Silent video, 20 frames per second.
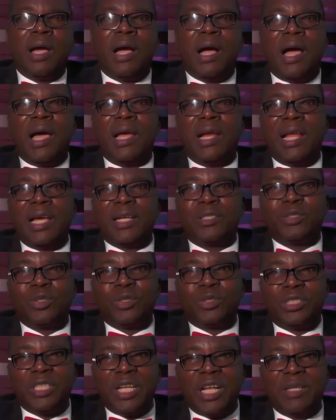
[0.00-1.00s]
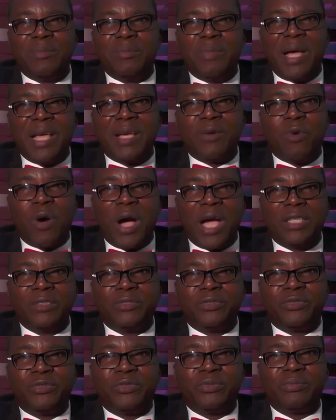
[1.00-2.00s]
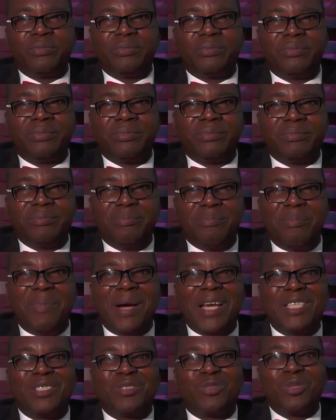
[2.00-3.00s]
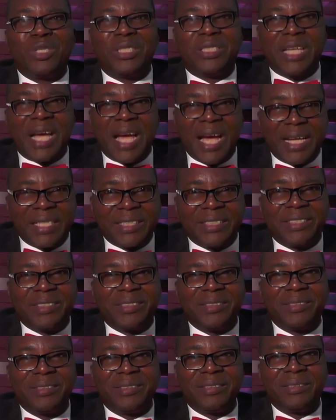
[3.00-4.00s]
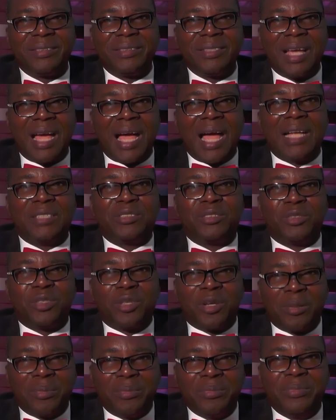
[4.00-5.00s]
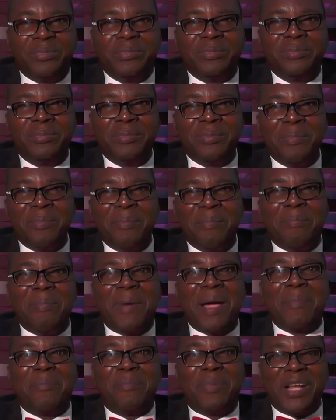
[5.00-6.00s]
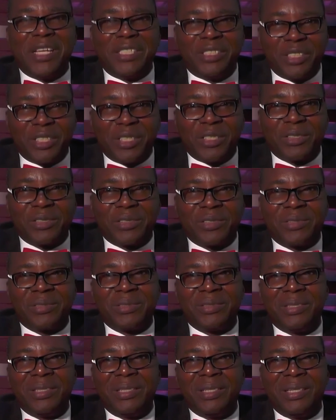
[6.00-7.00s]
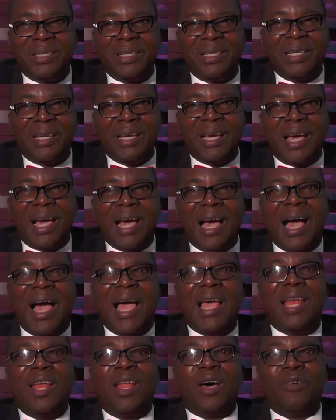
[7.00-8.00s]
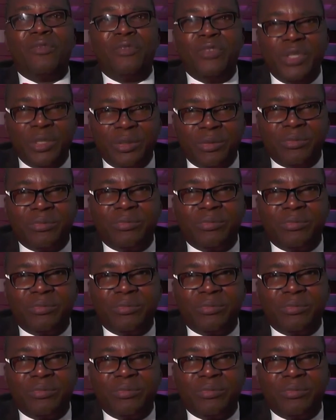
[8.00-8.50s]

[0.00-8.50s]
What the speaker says: I like to tell my wife, my sweetheart, heartthrob, my precious, I love you.